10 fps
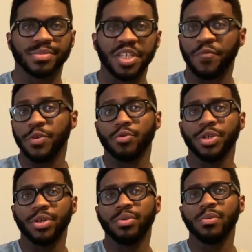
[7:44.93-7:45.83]
If you
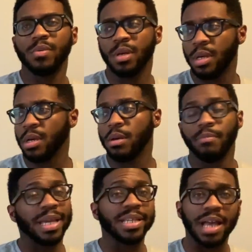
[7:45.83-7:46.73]
do,
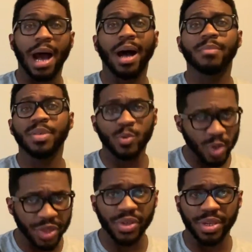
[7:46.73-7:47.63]
may God be
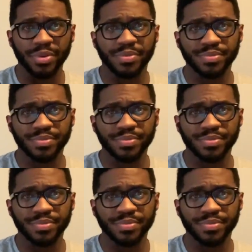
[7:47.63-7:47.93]
with you.